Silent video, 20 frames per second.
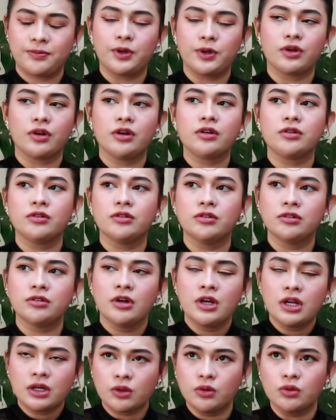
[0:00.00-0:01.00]
Bono,
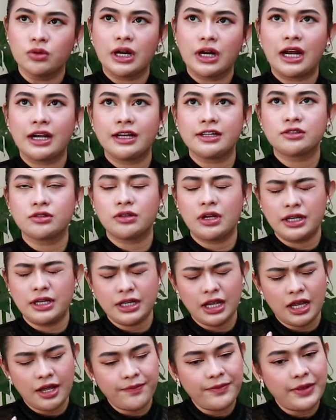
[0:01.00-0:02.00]
Murari, so like
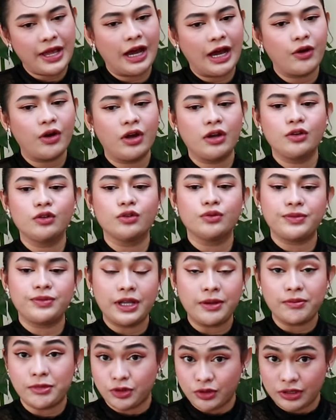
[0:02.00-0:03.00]
Yam Yawalu,
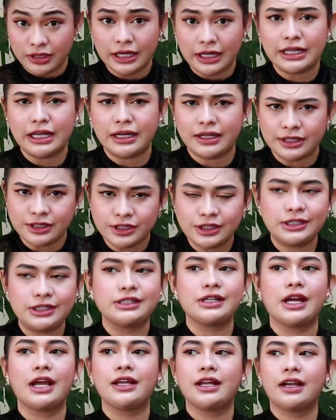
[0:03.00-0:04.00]
name a trade yet is
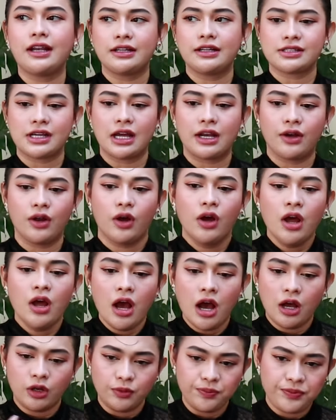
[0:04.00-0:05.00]
she, a yet a jano,
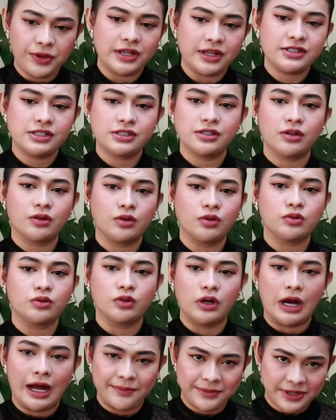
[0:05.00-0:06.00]
a good pianchi or Coco
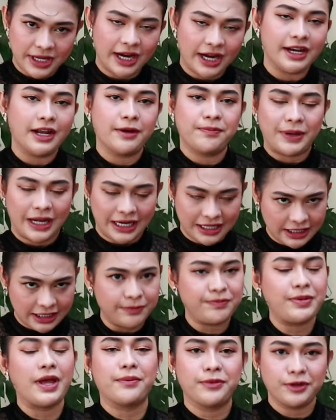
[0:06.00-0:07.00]
Amia, and finally
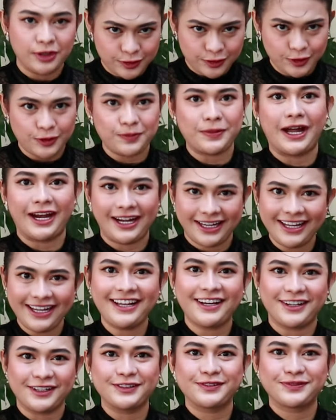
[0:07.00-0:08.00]
Piam your tree barre.